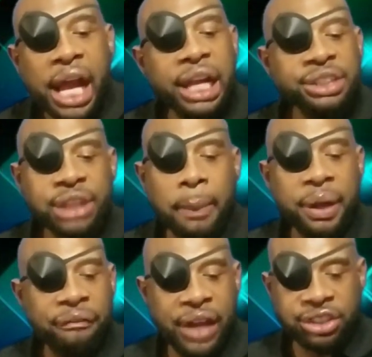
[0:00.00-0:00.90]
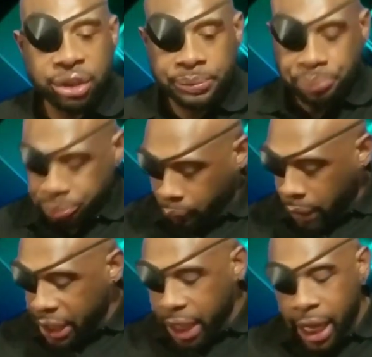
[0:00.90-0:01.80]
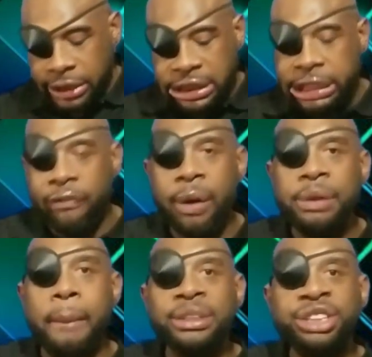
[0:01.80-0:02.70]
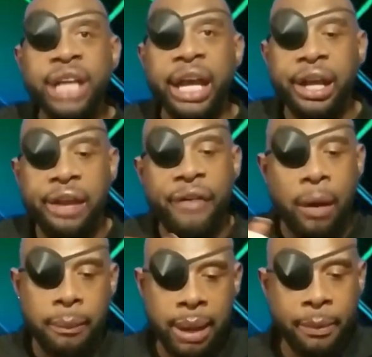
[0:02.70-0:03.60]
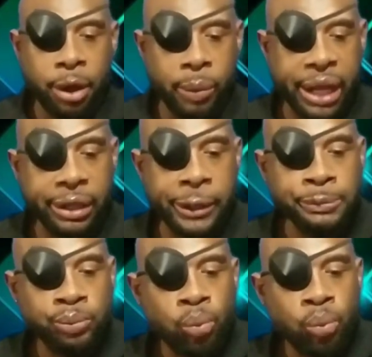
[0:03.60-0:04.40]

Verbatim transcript: any type of infection. Because if I'm not mistaken, if I remember correctly,